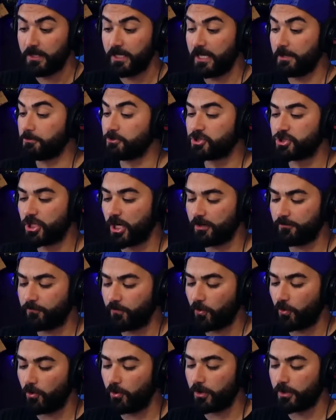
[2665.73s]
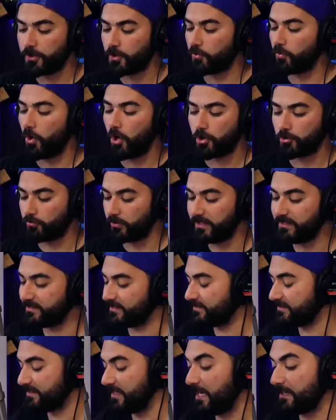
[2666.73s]
It was done for all the wrong
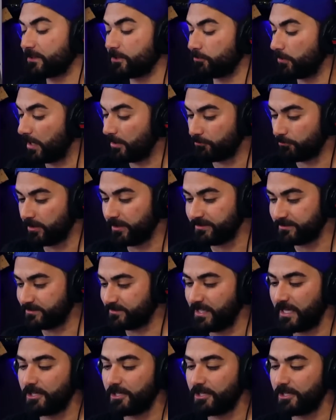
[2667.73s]
reasons, not the right reasons.